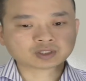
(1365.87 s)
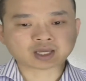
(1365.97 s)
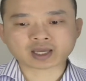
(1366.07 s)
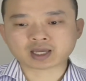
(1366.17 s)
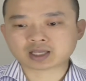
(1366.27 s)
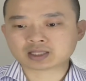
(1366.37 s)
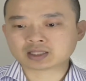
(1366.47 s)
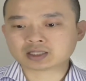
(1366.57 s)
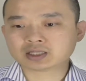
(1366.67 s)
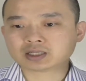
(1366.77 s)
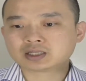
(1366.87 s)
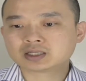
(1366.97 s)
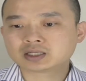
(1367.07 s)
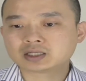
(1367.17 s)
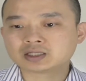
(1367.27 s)
And
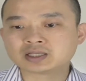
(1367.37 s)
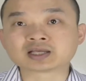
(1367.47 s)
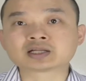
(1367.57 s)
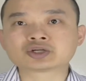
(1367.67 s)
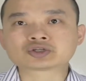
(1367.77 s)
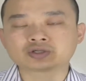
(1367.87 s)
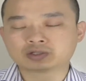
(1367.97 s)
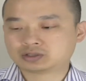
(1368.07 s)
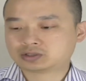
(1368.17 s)
in English,